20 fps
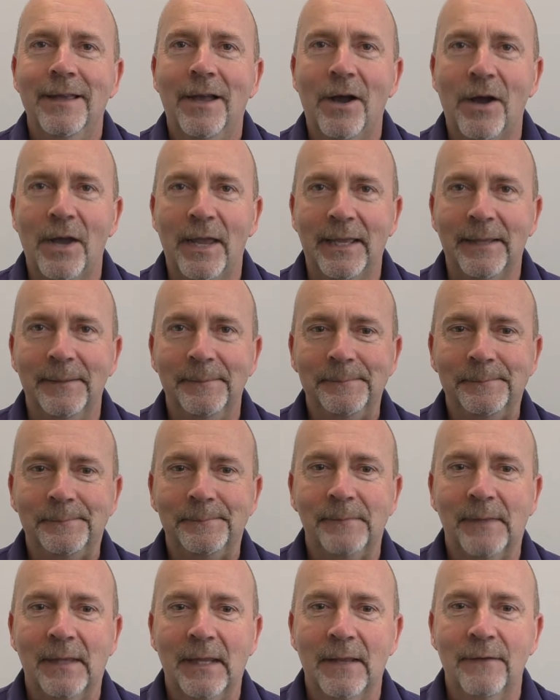Hi.
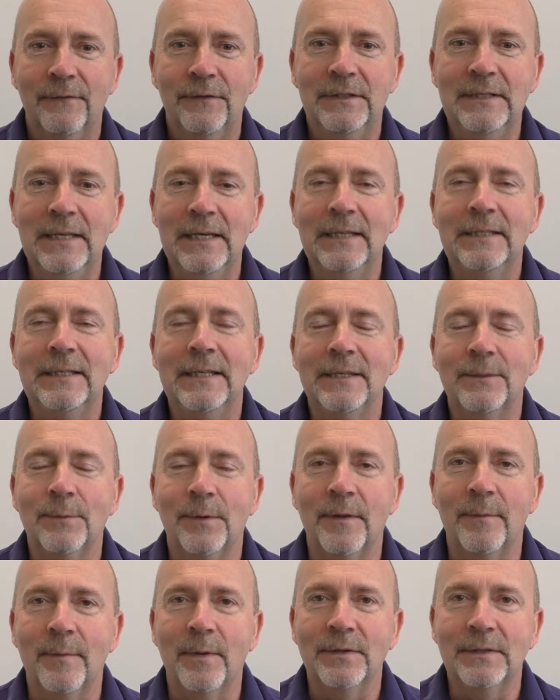Fertility is
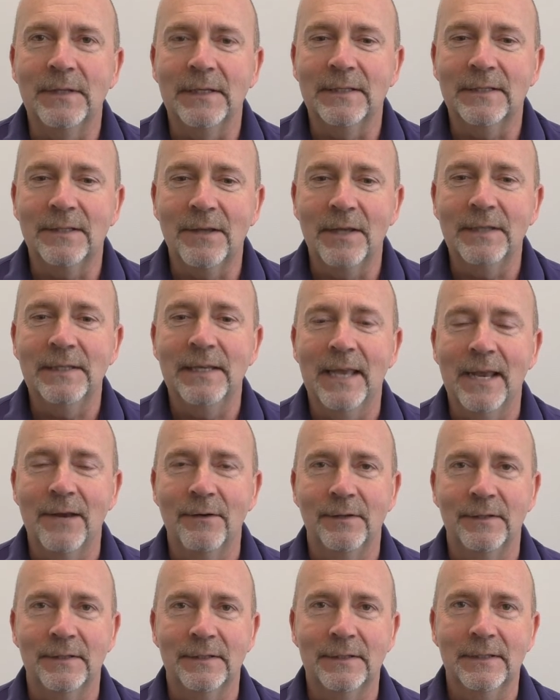one of the most exciting
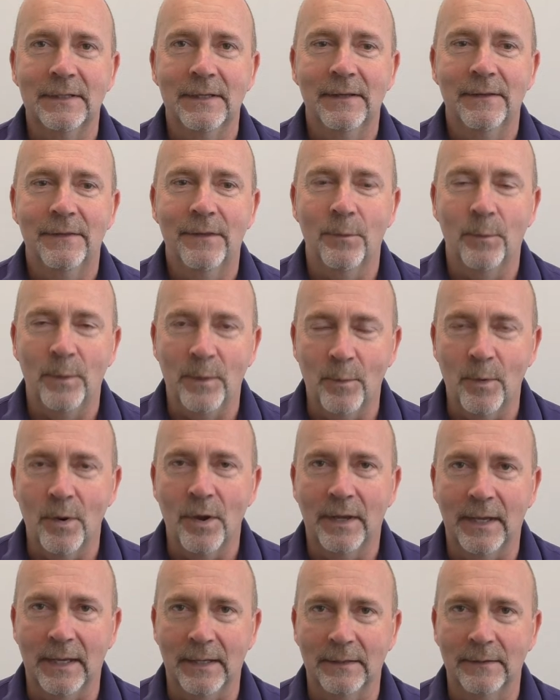areas that we
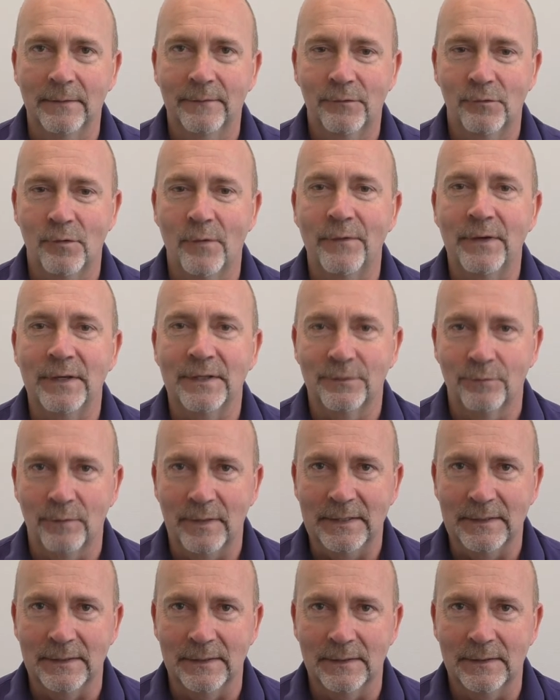work in, for obvious
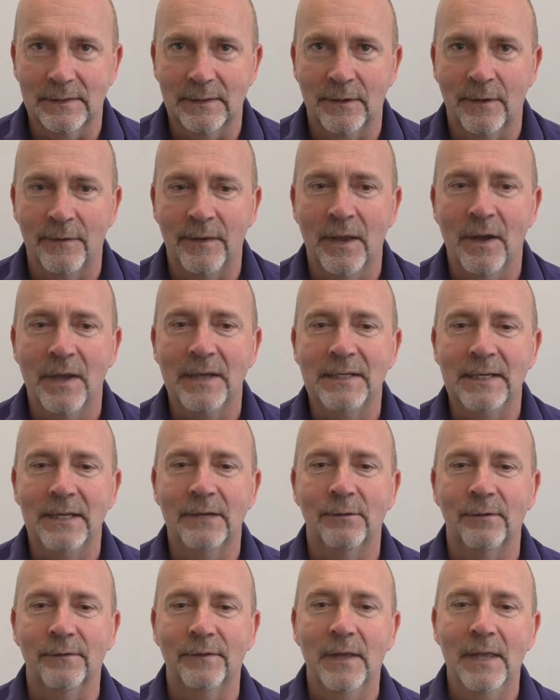reasons. You know, the
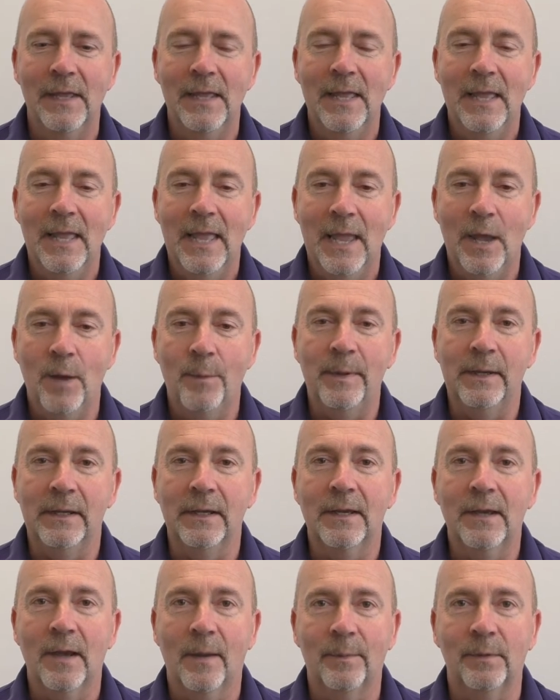idea of helping a
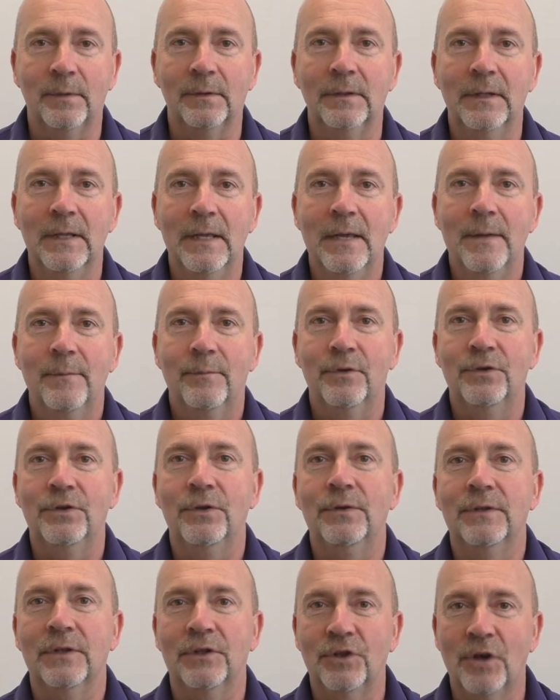couple
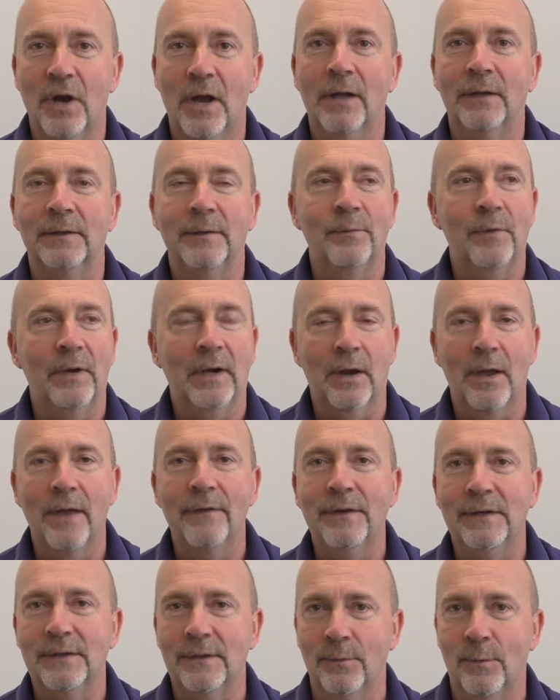produce a child and bring
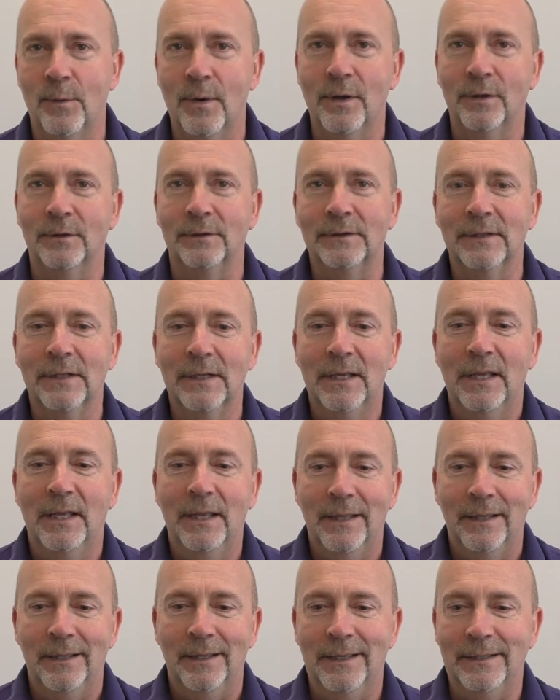life into the world,
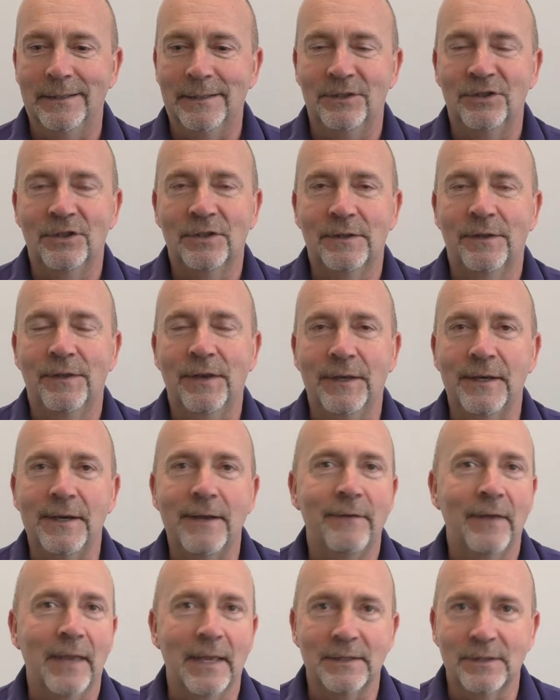it's just a thing that
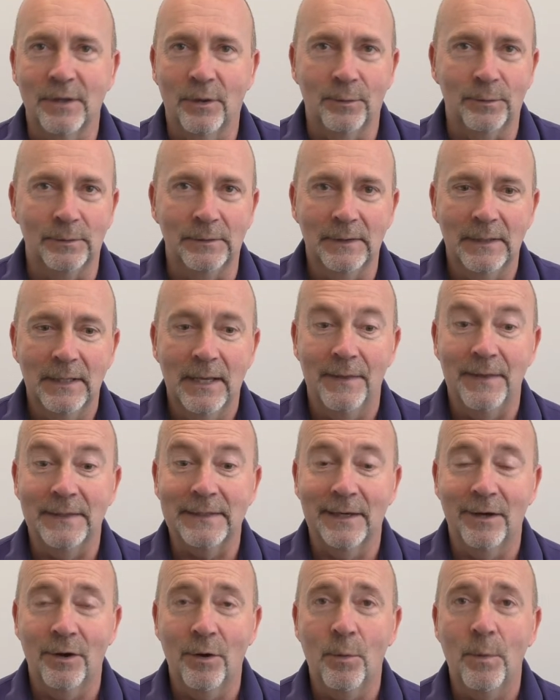never gets old. And there's
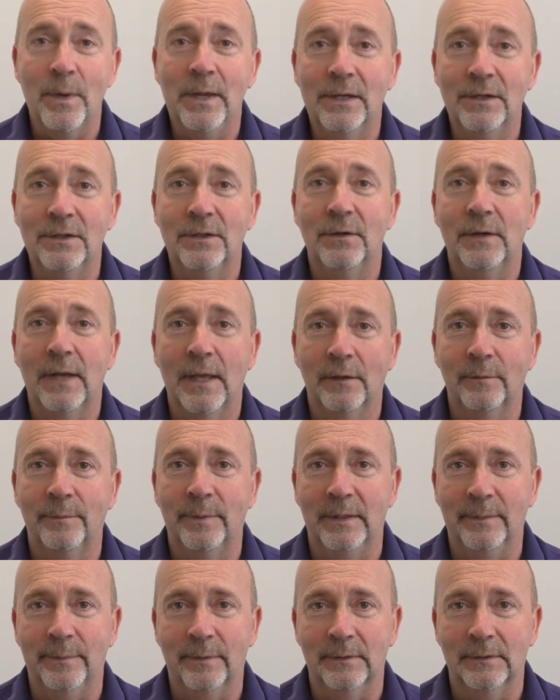a lot we can do to help
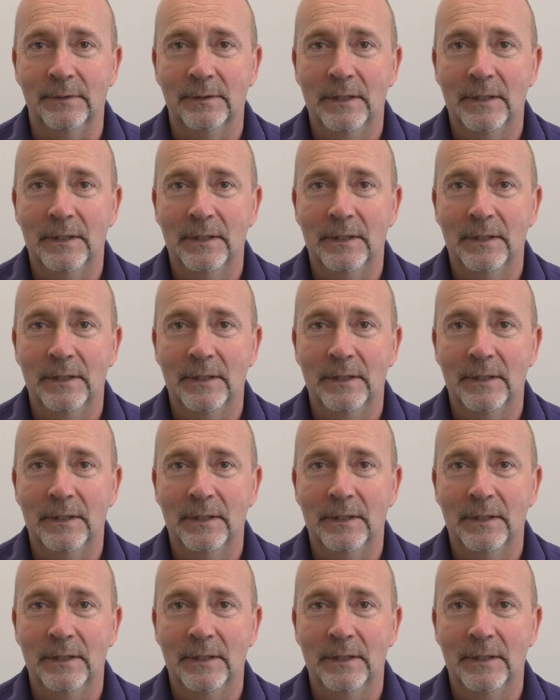people.